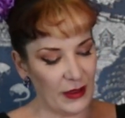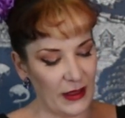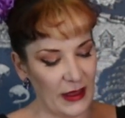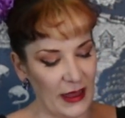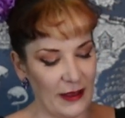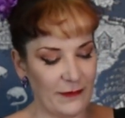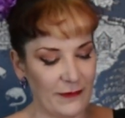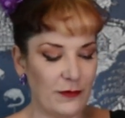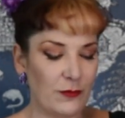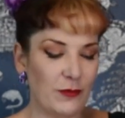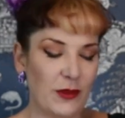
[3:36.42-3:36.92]

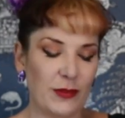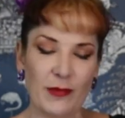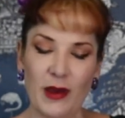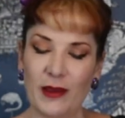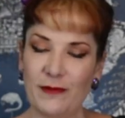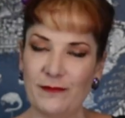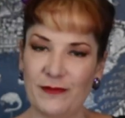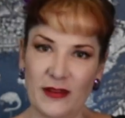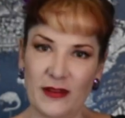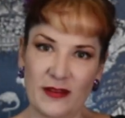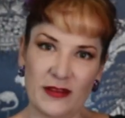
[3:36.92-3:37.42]
even with
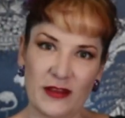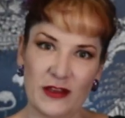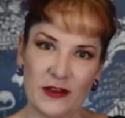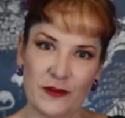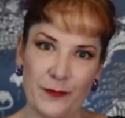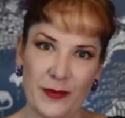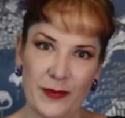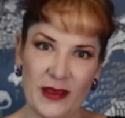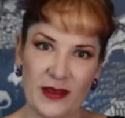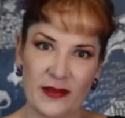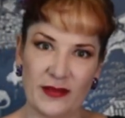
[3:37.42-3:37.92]
my
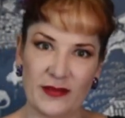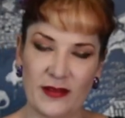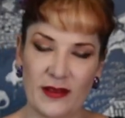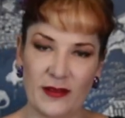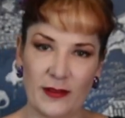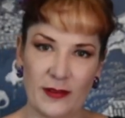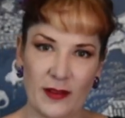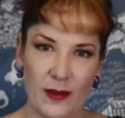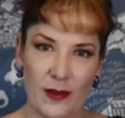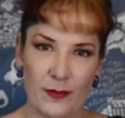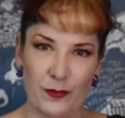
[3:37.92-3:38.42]
vintage
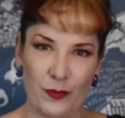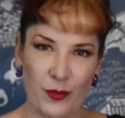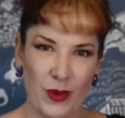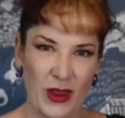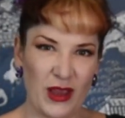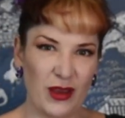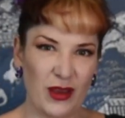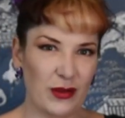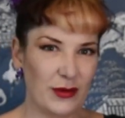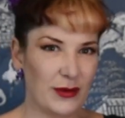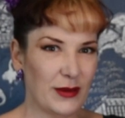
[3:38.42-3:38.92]
pieces, we
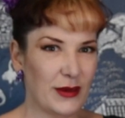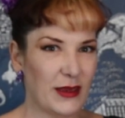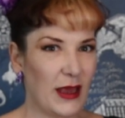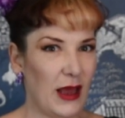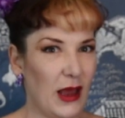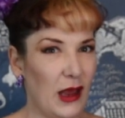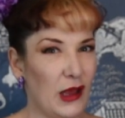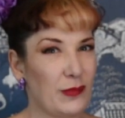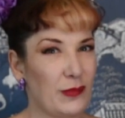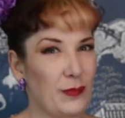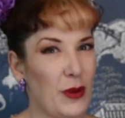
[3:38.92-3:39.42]
couldn't
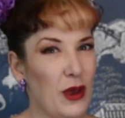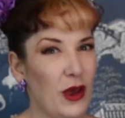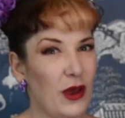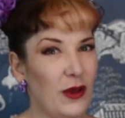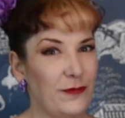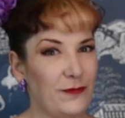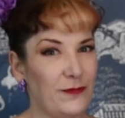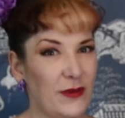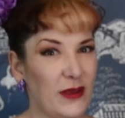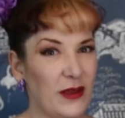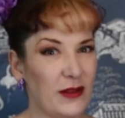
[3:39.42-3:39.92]
get a
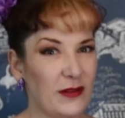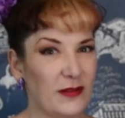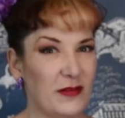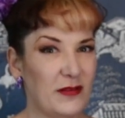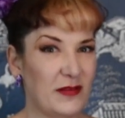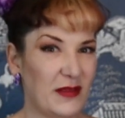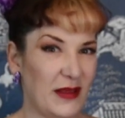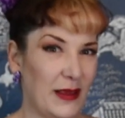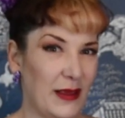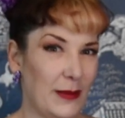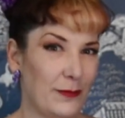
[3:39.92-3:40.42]
perfect
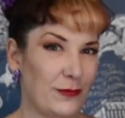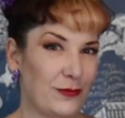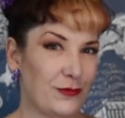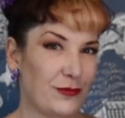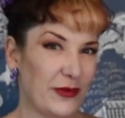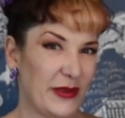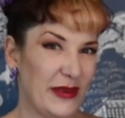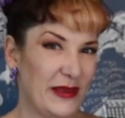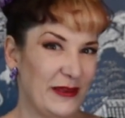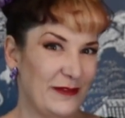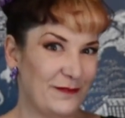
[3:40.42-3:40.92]

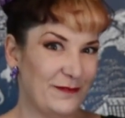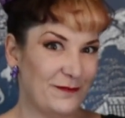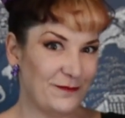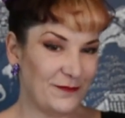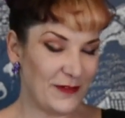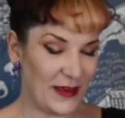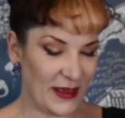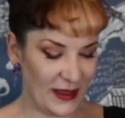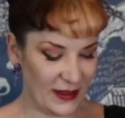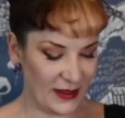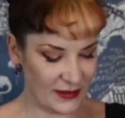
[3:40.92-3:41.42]
seam-free
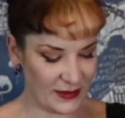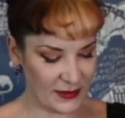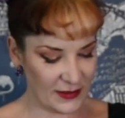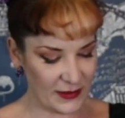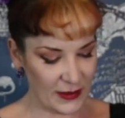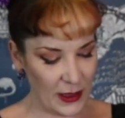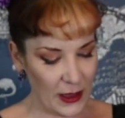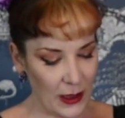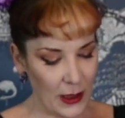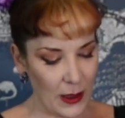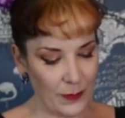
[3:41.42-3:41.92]
fit,
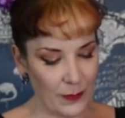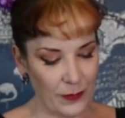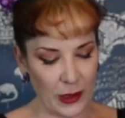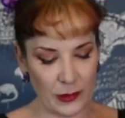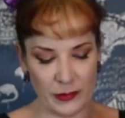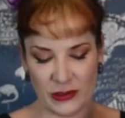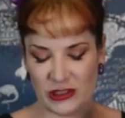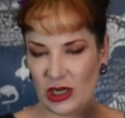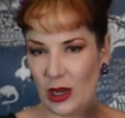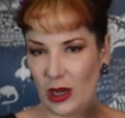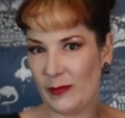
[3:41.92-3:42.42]
by
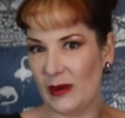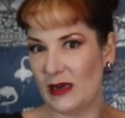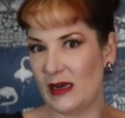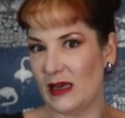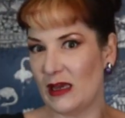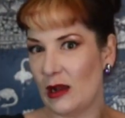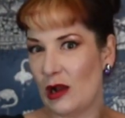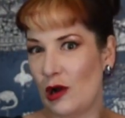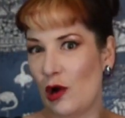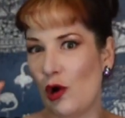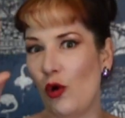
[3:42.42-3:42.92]
which I mean
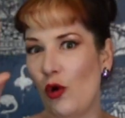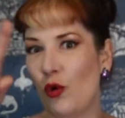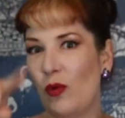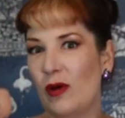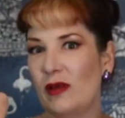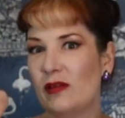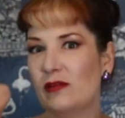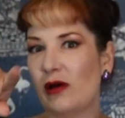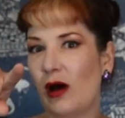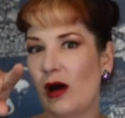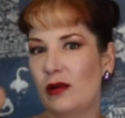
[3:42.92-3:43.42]
it
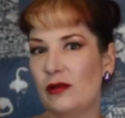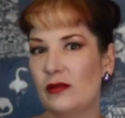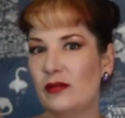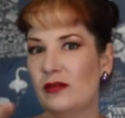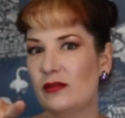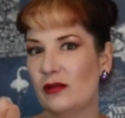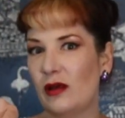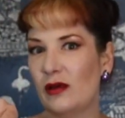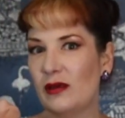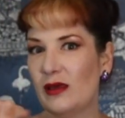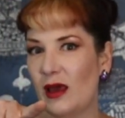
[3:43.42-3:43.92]
always kind of
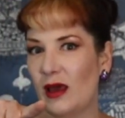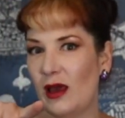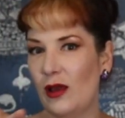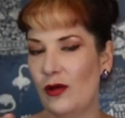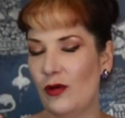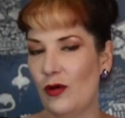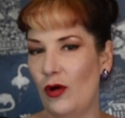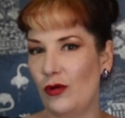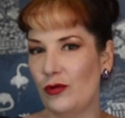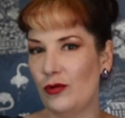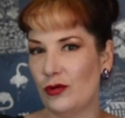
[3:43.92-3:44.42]
stuck
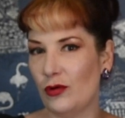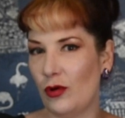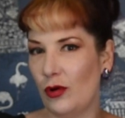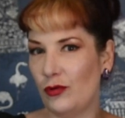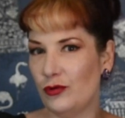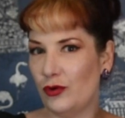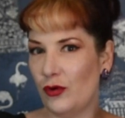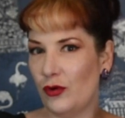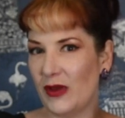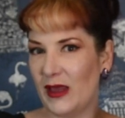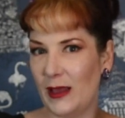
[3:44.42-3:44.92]
out
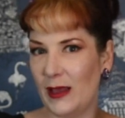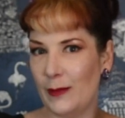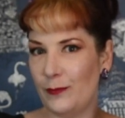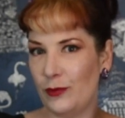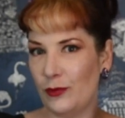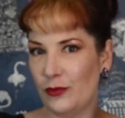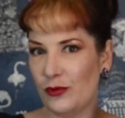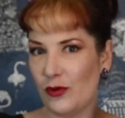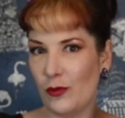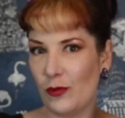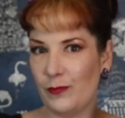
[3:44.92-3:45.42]
on your hip
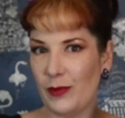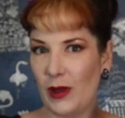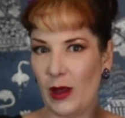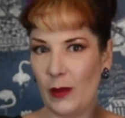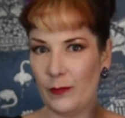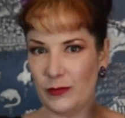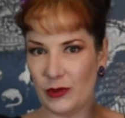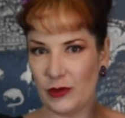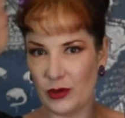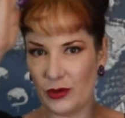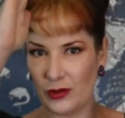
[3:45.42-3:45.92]
or your
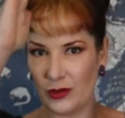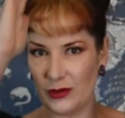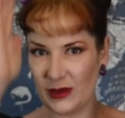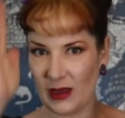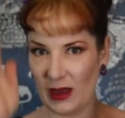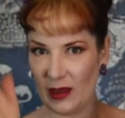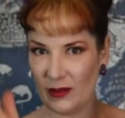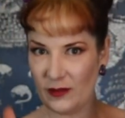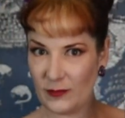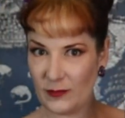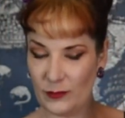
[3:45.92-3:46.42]
bum. You couldn't
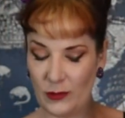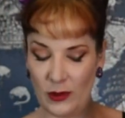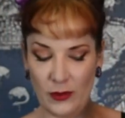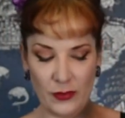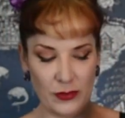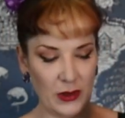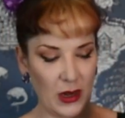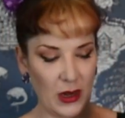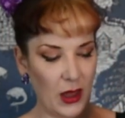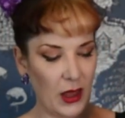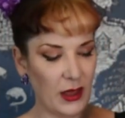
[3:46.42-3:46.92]
get a
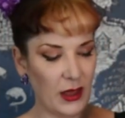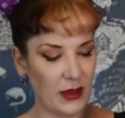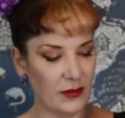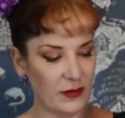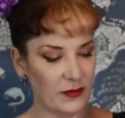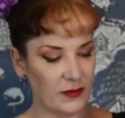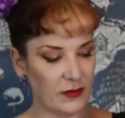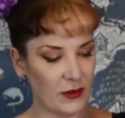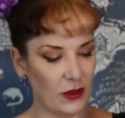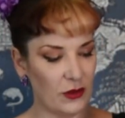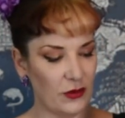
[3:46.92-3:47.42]
smooth line.
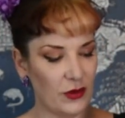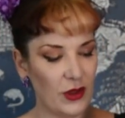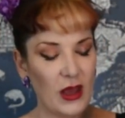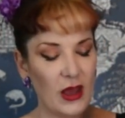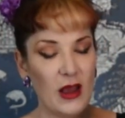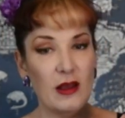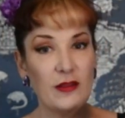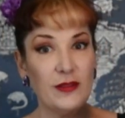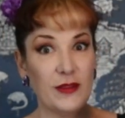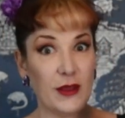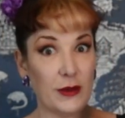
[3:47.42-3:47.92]
So
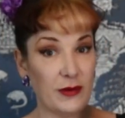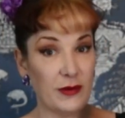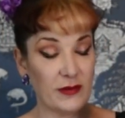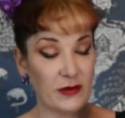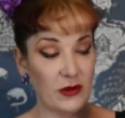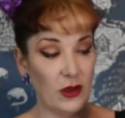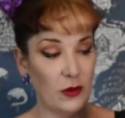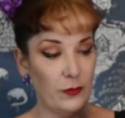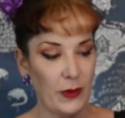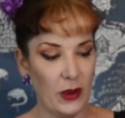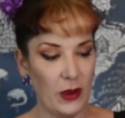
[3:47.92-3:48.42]
there is
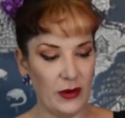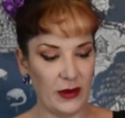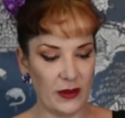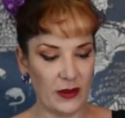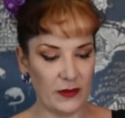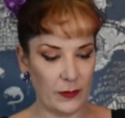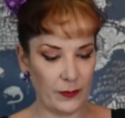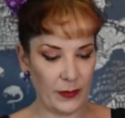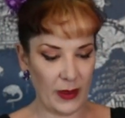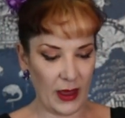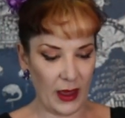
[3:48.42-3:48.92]
no boning
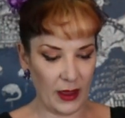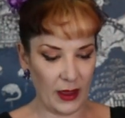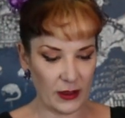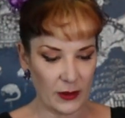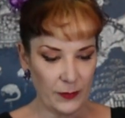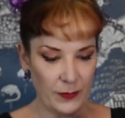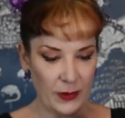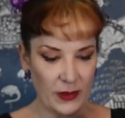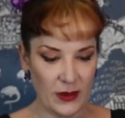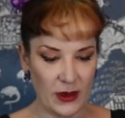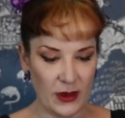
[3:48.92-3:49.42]
at the
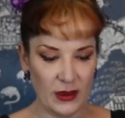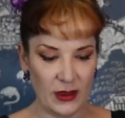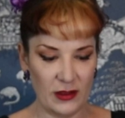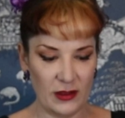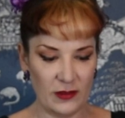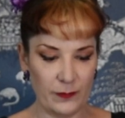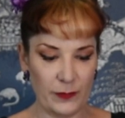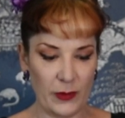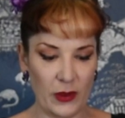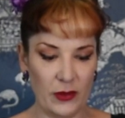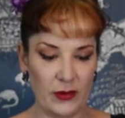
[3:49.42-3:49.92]
back, but there
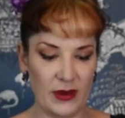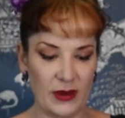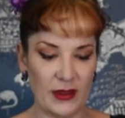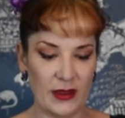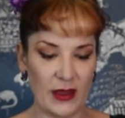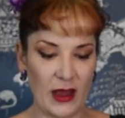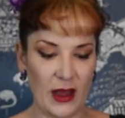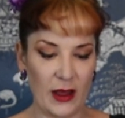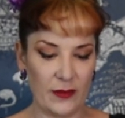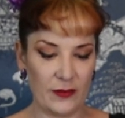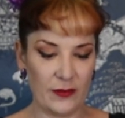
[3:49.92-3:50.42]
is
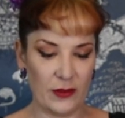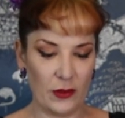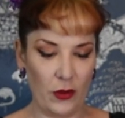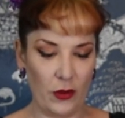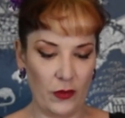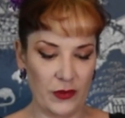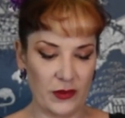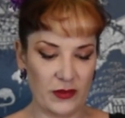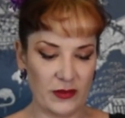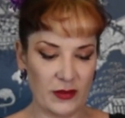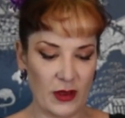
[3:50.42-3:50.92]
boning
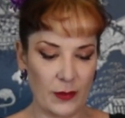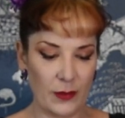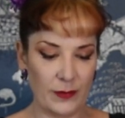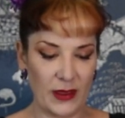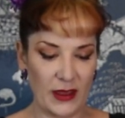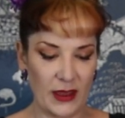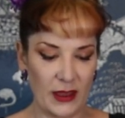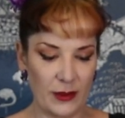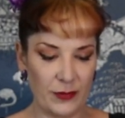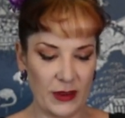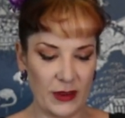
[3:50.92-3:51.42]
on the
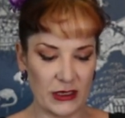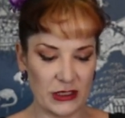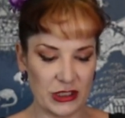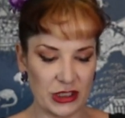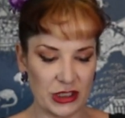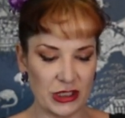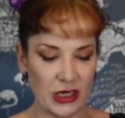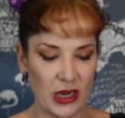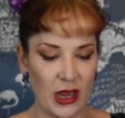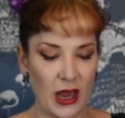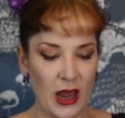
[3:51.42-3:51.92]
tummy,
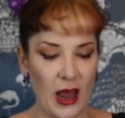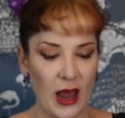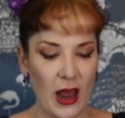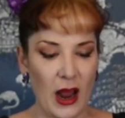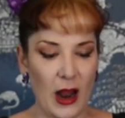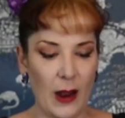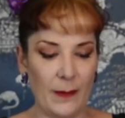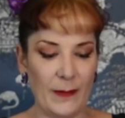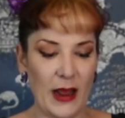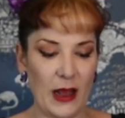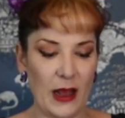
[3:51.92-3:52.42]
which
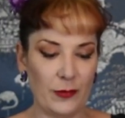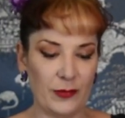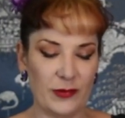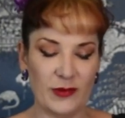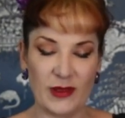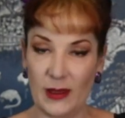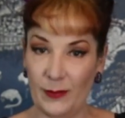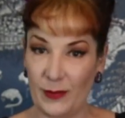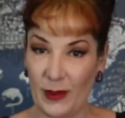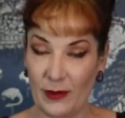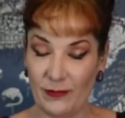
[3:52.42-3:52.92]
helps
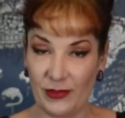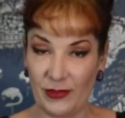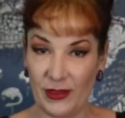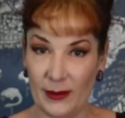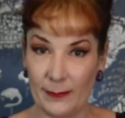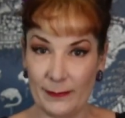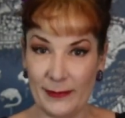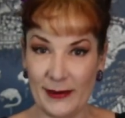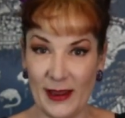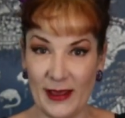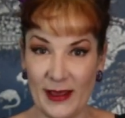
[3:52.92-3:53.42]
keep everything
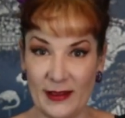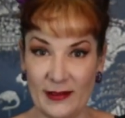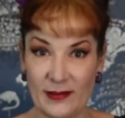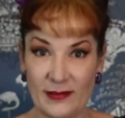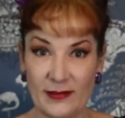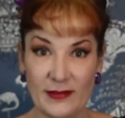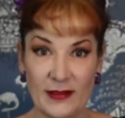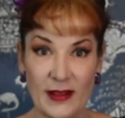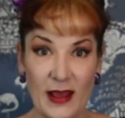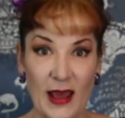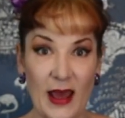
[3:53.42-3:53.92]
in
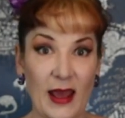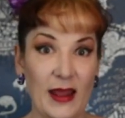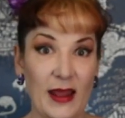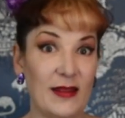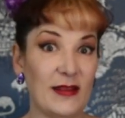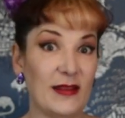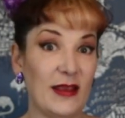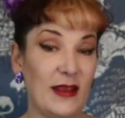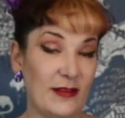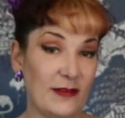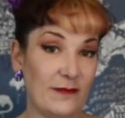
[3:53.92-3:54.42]
place
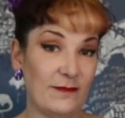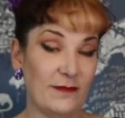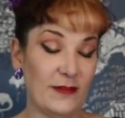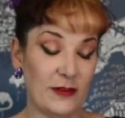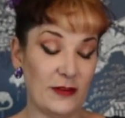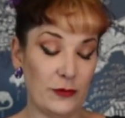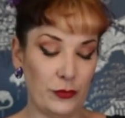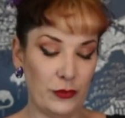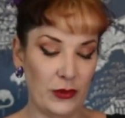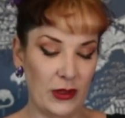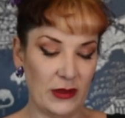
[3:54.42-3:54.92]
and is
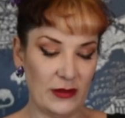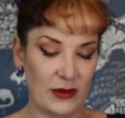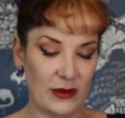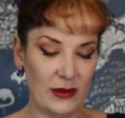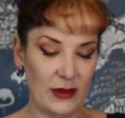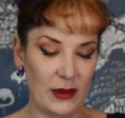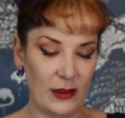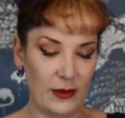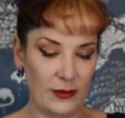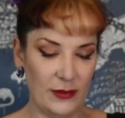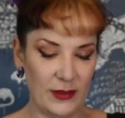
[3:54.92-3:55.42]
invisible under
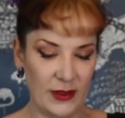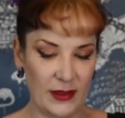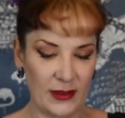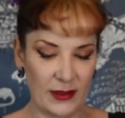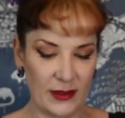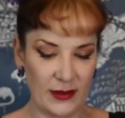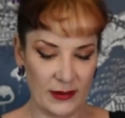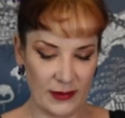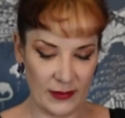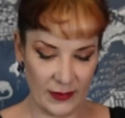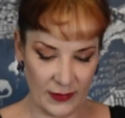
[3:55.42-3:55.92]
clothing.